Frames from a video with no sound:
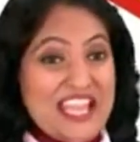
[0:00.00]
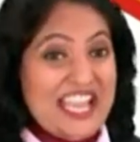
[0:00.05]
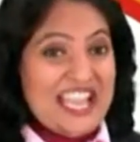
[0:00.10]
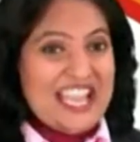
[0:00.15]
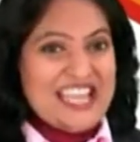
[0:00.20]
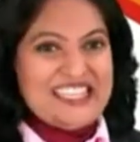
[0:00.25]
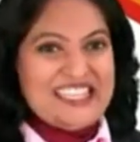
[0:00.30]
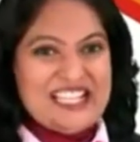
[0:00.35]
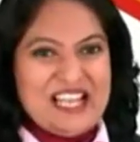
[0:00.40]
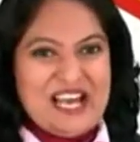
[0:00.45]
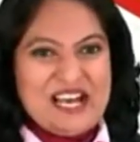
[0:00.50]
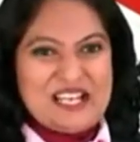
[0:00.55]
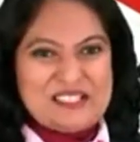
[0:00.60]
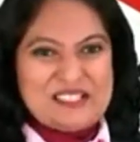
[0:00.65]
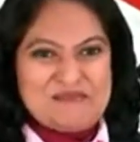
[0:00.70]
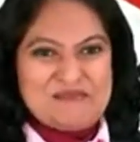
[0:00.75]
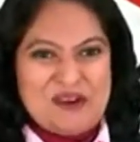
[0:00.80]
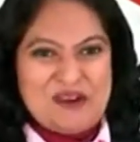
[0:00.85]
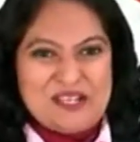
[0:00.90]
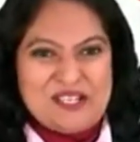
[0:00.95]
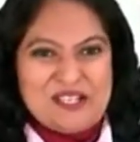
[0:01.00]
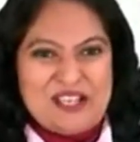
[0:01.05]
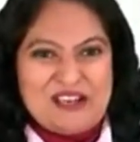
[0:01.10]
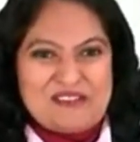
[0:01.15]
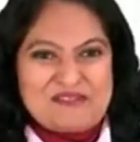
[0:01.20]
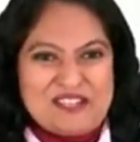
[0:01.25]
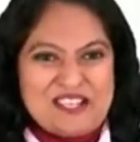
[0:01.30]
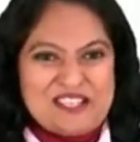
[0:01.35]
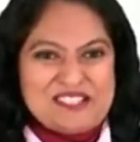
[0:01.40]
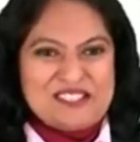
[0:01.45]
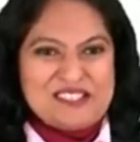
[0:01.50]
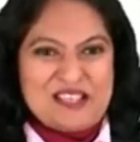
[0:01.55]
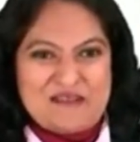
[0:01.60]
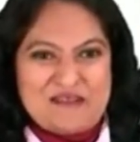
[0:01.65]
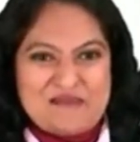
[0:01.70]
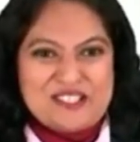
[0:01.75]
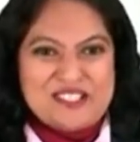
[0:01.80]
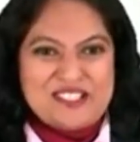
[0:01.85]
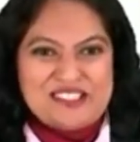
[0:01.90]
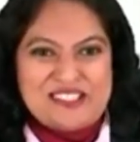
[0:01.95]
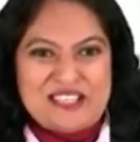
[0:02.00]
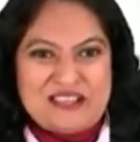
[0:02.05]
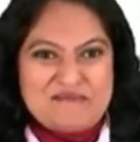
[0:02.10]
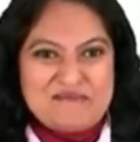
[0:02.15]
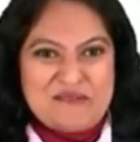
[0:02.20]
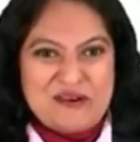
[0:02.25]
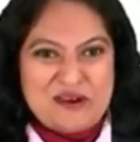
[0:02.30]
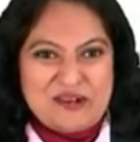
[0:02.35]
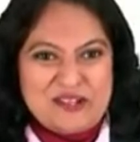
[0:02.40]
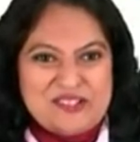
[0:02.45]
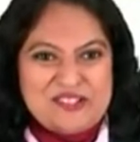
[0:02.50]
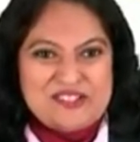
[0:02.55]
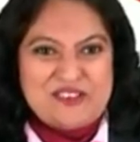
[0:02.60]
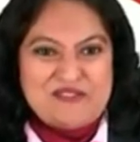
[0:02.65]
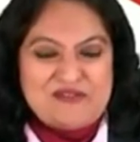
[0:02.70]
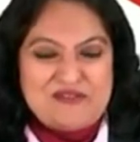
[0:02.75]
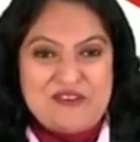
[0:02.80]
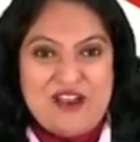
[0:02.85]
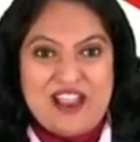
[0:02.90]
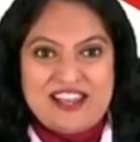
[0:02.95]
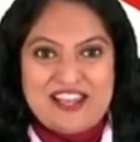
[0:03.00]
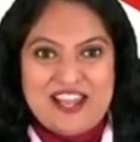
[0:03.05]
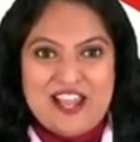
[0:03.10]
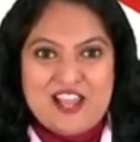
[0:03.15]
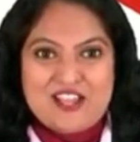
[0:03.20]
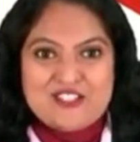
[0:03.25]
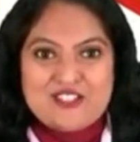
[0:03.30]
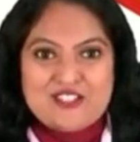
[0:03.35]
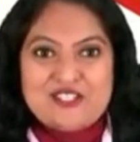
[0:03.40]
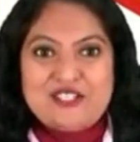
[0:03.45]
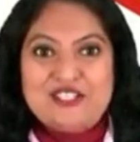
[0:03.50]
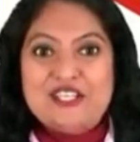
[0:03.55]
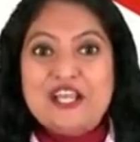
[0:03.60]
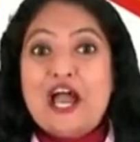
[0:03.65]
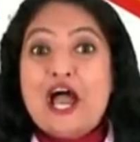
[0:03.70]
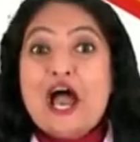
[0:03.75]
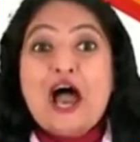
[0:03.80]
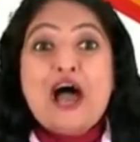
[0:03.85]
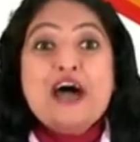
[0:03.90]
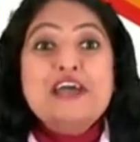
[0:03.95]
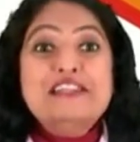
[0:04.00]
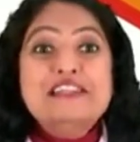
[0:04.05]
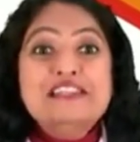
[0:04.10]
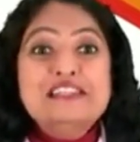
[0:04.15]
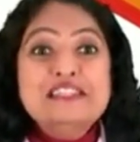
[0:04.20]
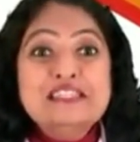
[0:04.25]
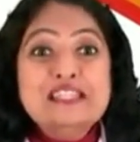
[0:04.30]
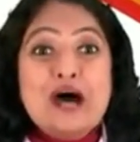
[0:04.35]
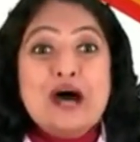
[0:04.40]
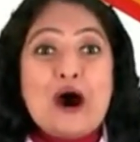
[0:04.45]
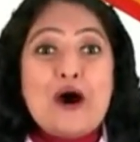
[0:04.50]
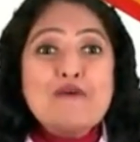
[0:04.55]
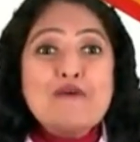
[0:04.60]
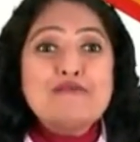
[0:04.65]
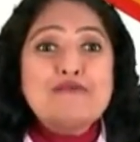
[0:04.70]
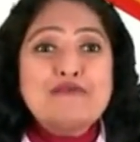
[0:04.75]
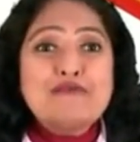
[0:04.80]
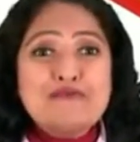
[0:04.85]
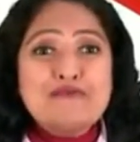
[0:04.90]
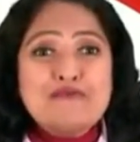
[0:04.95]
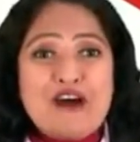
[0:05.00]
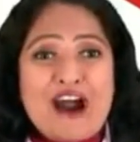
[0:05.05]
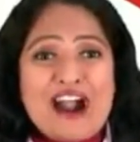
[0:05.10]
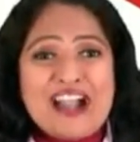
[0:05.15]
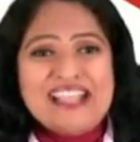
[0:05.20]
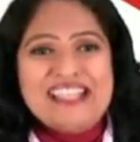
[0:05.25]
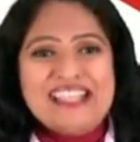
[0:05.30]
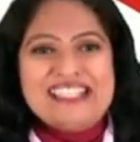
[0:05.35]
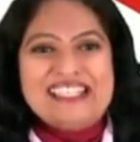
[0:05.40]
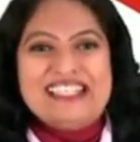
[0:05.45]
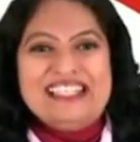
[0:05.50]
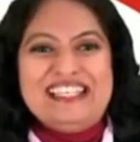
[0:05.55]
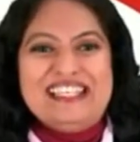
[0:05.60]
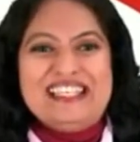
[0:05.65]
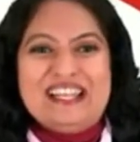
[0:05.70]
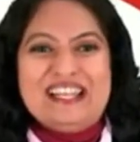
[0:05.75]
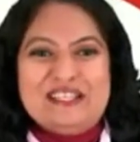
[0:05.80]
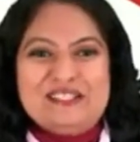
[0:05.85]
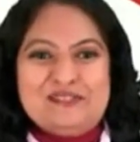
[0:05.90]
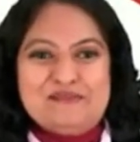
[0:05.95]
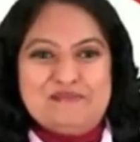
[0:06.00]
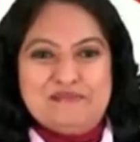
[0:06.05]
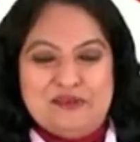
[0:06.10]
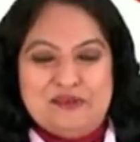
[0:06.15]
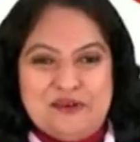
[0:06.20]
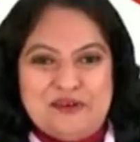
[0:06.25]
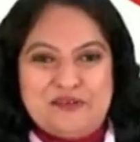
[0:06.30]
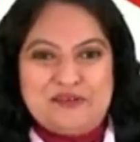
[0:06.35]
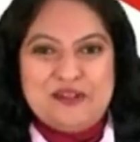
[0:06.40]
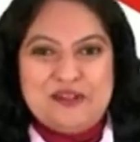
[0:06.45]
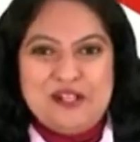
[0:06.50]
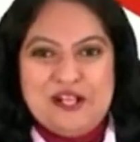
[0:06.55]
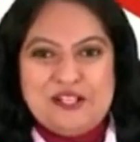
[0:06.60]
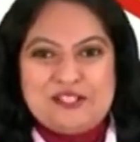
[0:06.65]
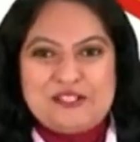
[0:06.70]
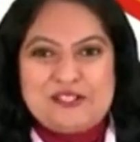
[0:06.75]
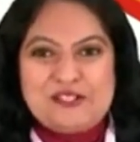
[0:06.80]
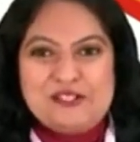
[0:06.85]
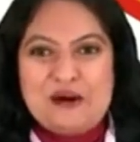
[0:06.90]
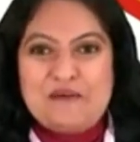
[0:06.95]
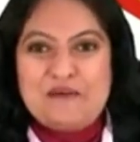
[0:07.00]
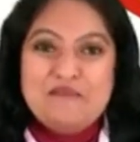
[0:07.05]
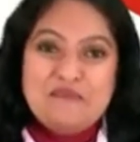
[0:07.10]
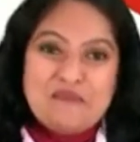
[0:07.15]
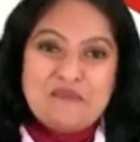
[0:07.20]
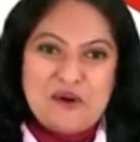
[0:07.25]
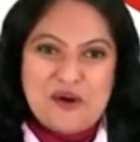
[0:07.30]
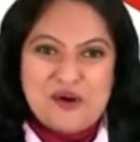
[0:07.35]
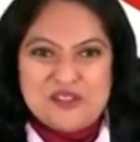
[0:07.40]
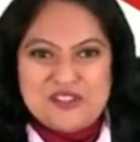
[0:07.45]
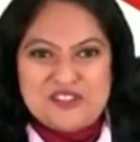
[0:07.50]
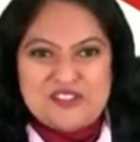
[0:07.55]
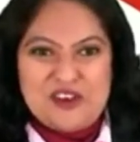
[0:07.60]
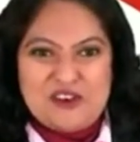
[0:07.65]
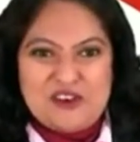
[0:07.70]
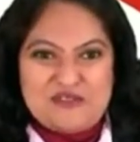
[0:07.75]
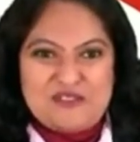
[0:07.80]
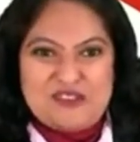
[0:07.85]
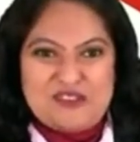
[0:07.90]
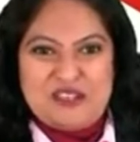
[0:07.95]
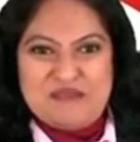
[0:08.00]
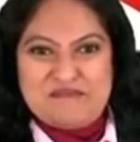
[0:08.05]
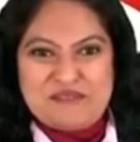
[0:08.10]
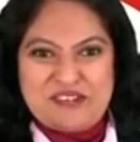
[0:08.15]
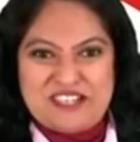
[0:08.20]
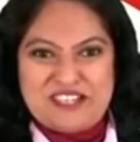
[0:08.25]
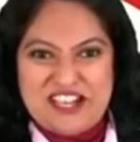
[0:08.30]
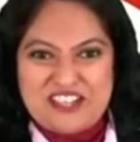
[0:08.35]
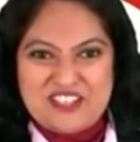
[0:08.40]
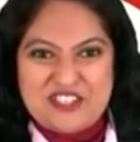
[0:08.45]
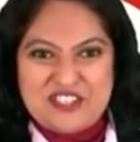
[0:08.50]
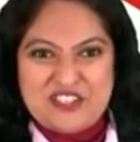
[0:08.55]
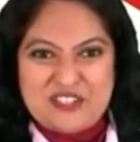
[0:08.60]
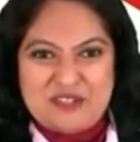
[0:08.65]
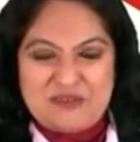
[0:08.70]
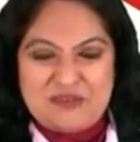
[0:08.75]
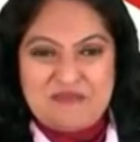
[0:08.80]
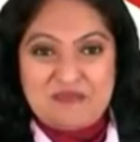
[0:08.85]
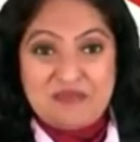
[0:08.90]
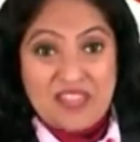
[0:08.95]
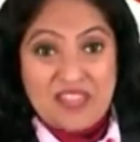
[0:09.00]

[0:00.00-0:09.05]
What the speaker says: In the last module, after establishing the importance of variation, now finally let us move to the modes of reproduction.